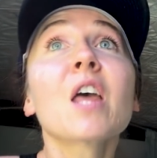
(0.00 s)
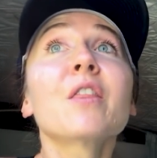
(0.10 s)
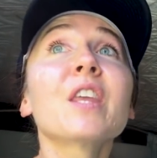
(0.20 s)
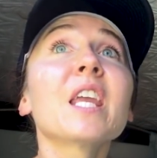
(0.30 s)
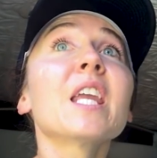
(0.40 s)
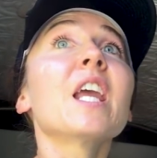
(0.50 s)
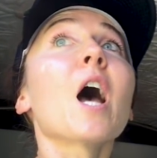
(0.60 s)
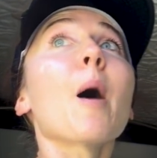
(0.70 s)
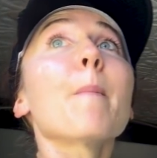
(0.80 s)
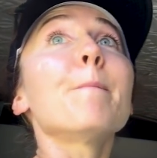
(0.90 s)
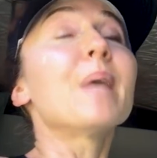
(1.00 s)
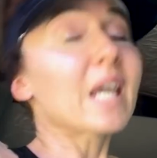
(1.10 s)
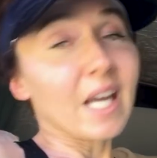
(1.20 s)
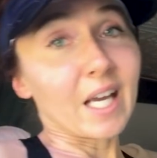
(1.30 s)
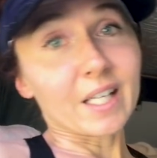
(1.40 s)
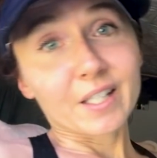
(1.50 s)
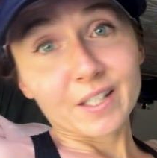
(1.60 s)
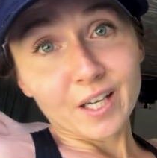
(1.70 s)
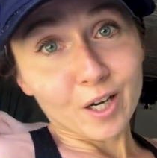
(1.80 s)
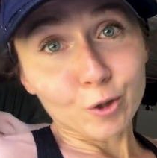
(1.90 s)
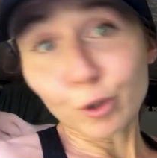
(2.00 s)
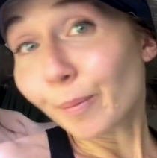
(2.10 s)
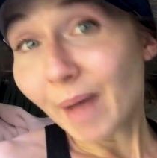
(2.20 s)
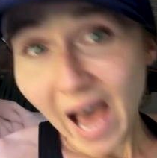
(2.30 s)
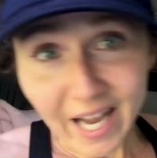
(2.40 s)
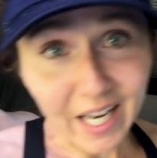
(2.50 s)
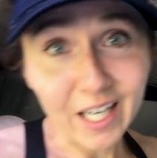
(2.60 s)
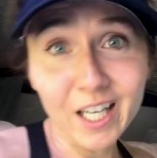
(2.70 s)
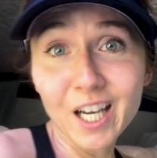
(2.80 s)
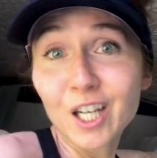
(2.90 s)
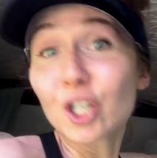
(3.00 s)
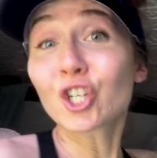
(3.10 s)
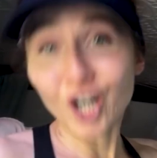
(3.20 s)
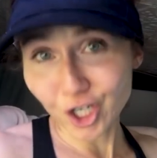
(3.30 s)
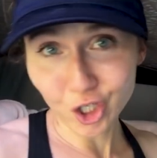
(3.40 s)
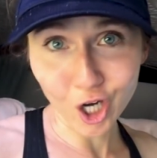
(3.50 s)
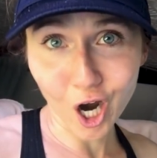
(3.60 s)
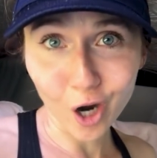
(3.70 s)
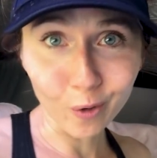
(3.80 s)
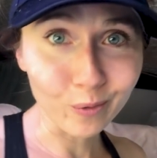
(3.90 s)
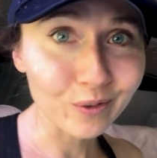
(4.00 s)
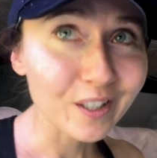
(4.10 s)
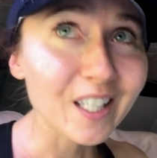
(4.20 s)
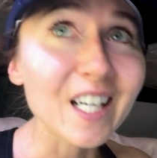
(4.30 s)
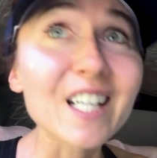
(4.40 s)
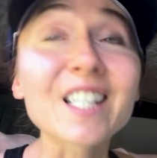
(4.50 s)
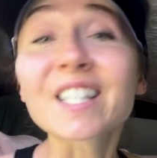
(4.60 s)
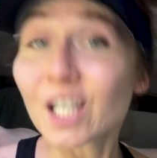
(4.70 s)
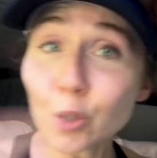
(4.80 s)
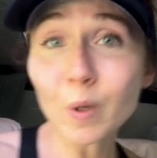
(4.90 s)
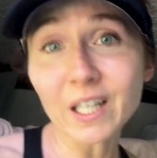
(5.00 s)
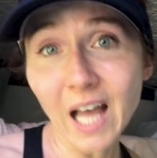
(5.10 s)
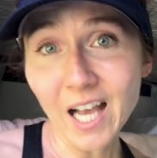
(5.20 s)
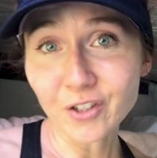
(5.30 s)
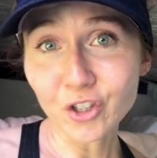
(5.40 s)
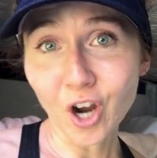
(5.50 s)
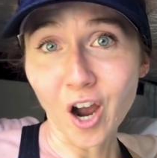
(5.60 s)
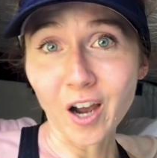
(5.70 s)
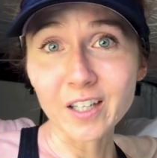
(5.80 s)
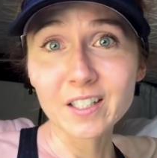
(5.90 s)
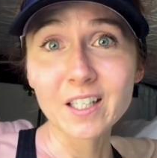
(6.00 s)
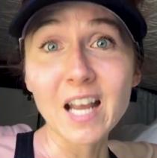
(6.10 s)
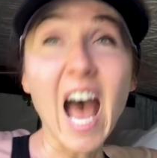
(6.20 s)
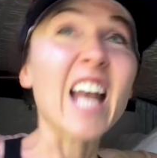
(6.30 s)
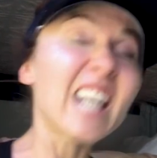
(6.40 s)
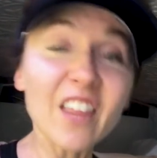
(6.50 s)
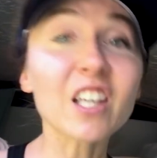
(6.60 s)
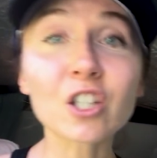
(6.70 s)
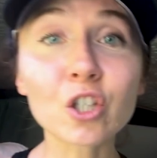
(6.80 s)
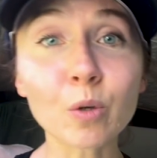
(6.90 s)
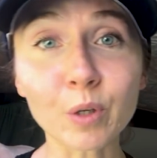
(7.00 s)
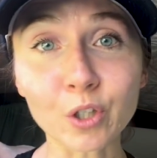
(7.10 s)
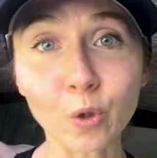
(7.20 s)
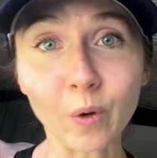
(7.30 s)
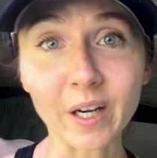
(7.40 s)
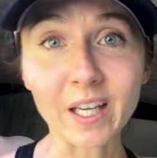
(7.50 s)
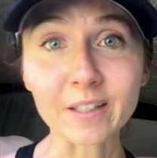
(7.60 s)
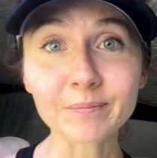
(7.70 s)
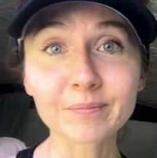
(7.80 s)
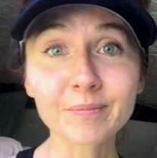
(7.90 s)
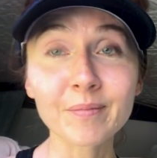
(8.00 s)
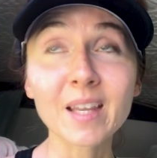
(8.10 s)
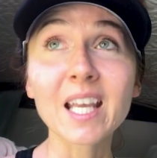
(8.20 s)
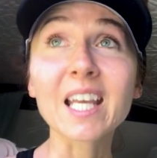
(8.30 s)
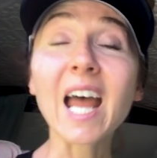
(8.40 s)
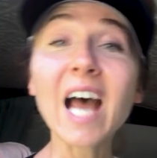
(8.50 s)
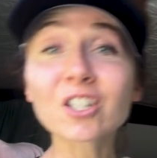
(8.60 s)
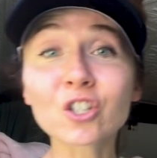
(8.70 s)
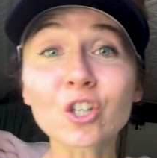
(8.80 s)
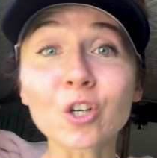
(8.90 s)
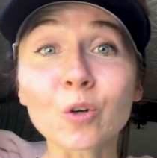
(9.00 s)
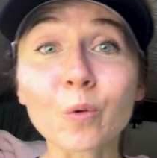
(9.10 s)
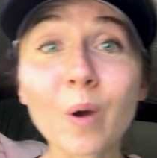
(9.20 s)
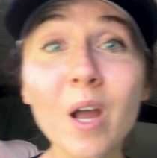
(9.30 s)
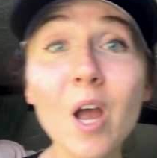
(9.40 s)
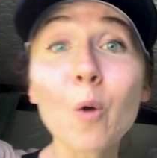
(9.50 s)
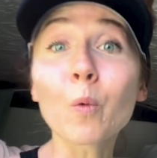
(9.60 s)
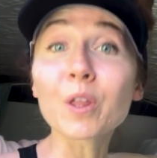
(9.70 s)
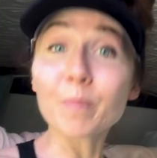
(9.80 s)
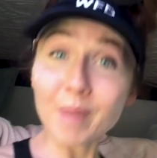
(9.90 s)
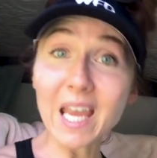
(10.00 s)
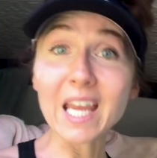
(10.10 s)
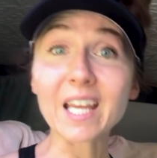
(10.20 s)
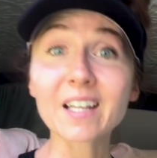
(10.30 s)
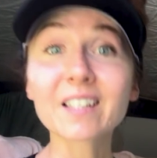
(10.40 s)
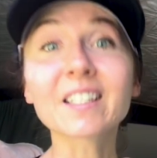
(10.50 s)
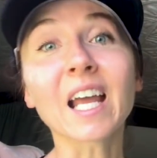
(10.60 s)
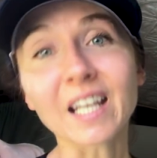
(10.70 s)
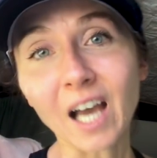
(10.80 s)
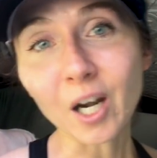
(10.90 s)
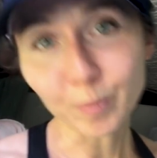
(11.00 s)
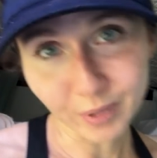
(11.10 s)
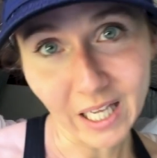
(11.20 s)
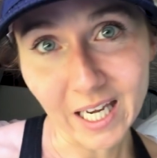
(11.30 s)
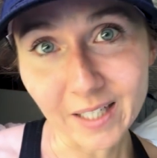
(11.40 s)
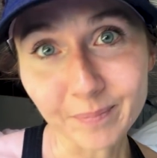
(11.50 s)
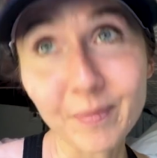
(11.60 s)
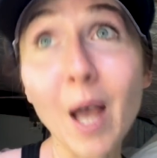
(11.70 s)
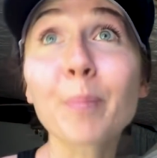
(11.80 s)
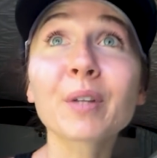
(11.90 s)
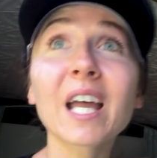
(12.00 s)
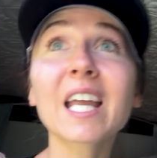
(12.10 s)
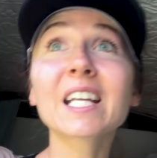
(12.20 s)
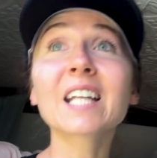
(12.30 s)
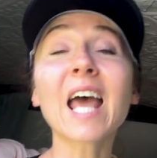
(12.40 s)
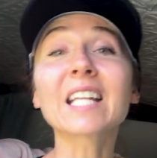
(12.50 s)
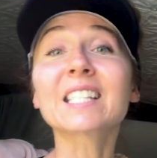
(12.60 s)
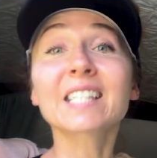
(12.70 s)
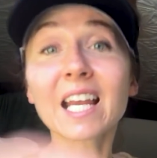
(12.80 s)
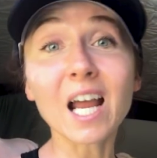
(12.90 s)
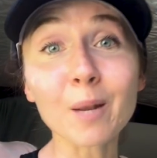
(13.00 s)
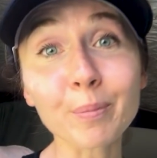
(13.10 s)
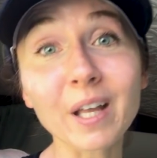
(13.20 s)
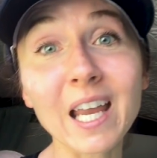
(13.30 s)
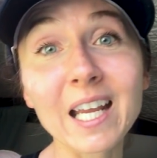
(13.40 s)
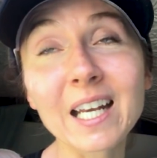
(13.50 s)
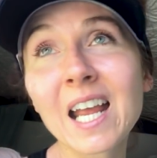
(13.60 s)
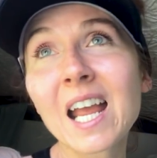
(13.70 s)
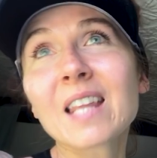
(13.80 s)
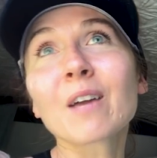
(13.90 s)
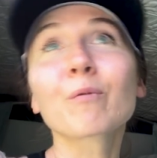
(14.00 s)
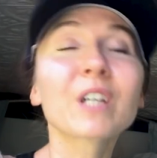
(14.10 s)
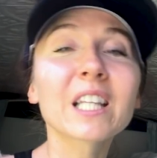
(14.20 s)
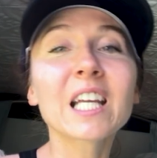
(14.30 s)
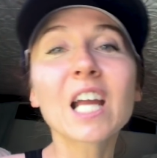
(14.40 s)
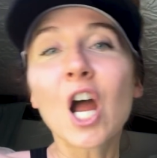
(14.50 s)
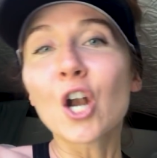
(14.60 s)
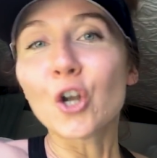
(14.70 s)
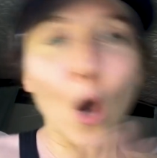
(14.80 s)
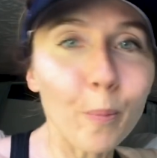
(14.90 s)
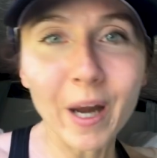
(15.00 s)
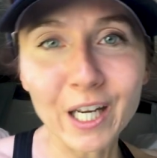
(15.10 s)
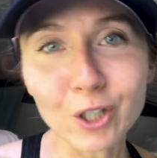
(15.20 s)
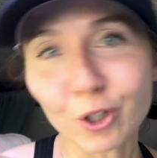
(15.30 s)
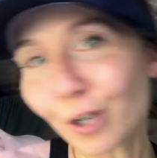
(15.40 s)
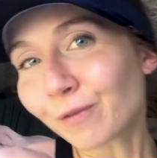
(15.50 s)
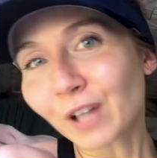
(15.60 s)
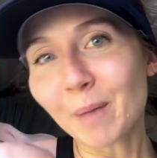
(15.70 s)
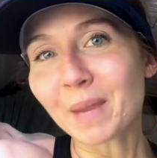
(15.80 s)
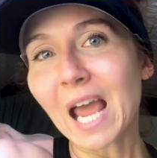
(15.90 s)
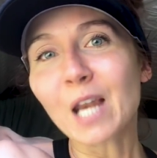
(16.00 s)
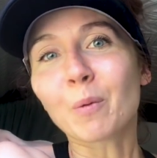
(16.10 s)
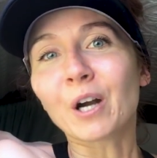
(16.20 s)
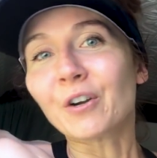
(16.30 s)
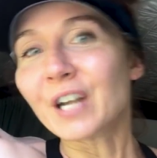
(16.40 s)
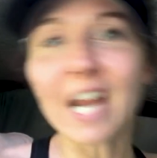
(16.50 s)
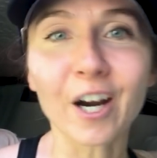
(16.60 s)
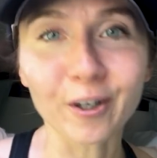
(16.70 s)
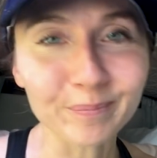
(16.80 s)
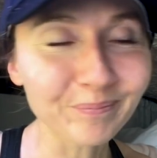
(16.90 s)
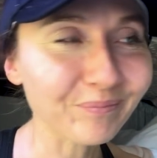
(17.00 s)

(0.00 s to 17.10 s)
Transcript: The biggest traumatic shit show since we last talked had nothing to do with Dorian. It had to do with me getting on a plane. A plane and a seat on a plane that really nobody should have let me anywhere near.